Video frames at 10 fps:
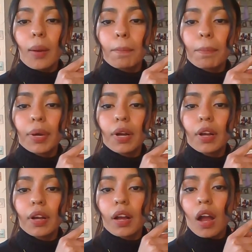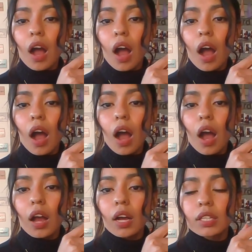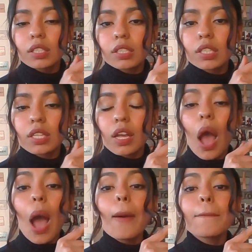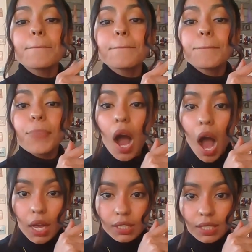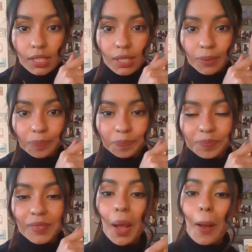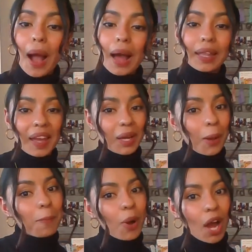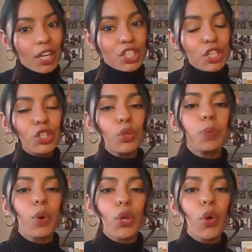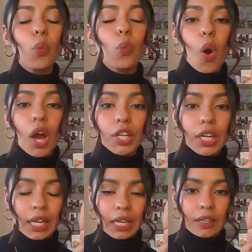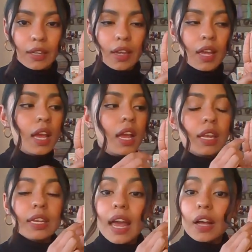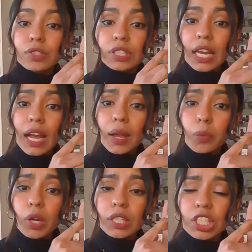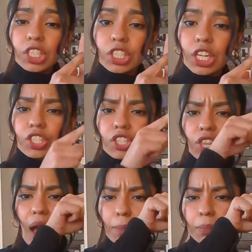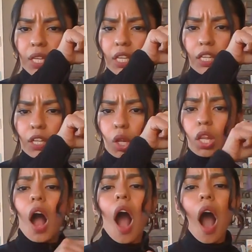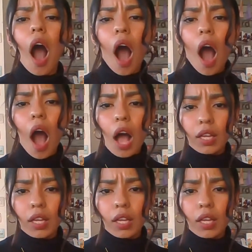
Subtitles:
P-a-t. Pot. Like a pot you boil water in. Now say I wanted to change that medial ah